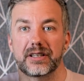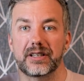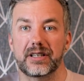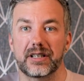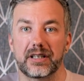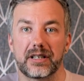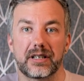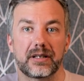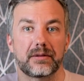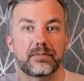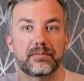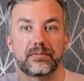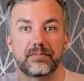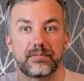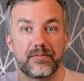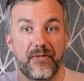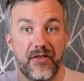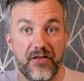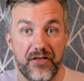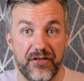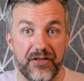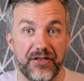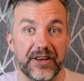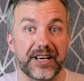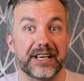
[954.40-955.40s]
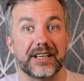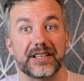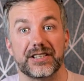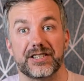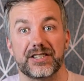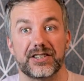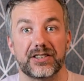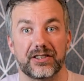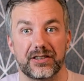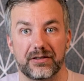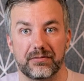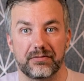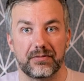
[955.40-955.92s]
the
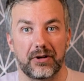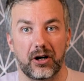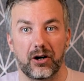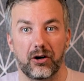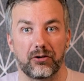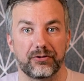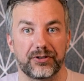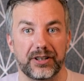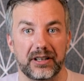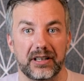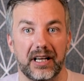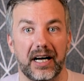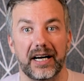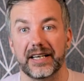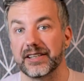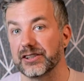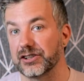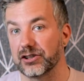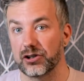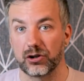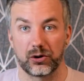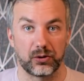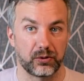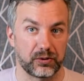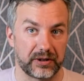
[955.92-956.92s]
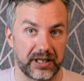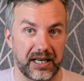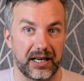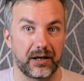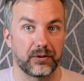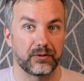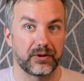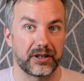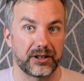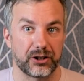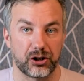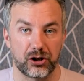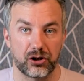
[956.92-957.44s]
thickest of the lines go
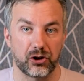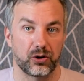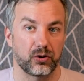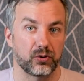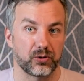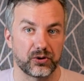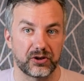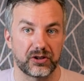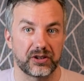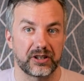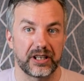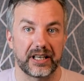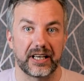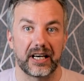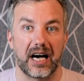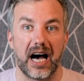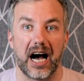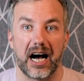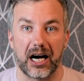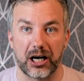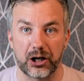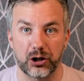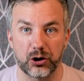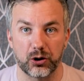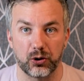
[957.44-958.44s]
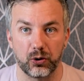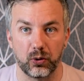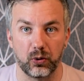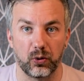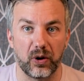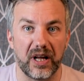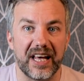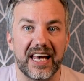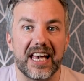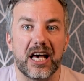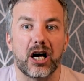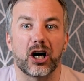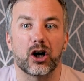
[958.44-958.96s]
down and shows the
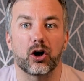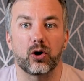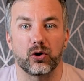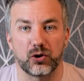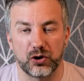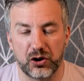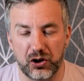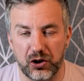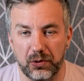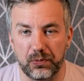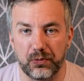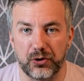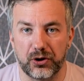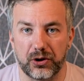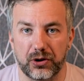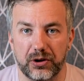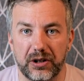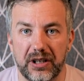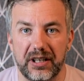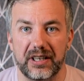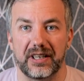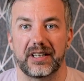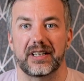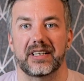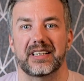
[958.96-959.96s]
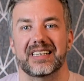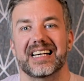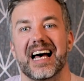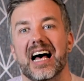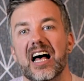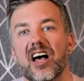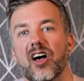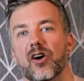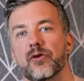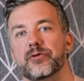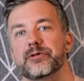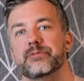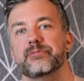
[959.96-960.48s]
actual consumption. That
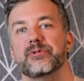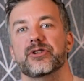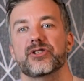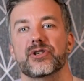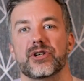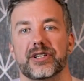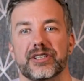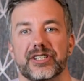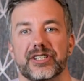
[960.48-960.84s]
helps me to